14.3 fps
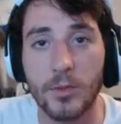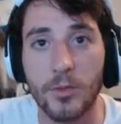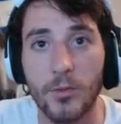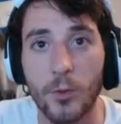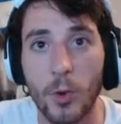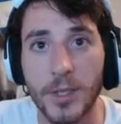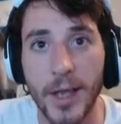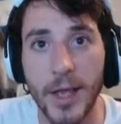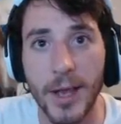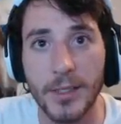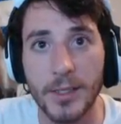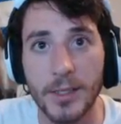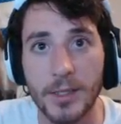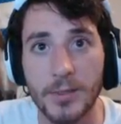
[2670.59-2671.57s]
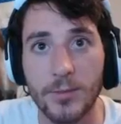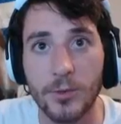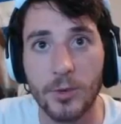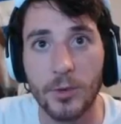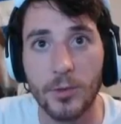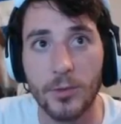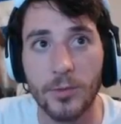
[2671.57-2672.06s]
vortexes
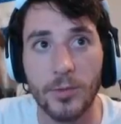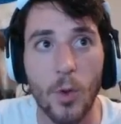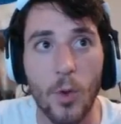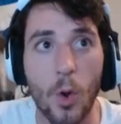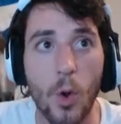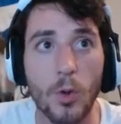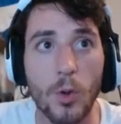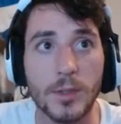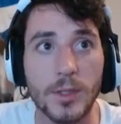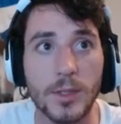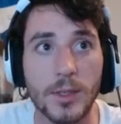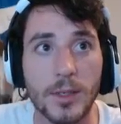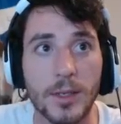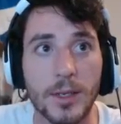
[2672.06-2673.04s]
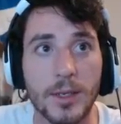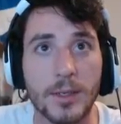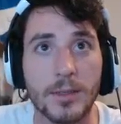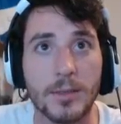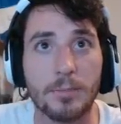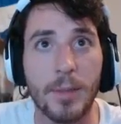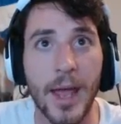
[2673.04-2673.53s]
full of holes and
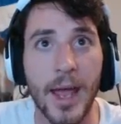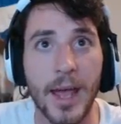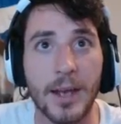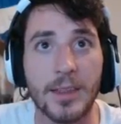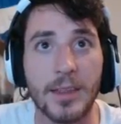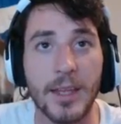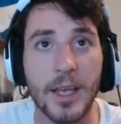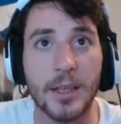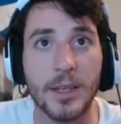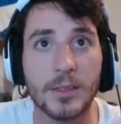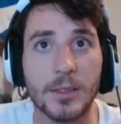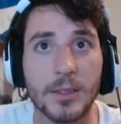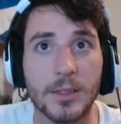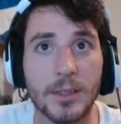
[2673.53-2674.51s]
bad things.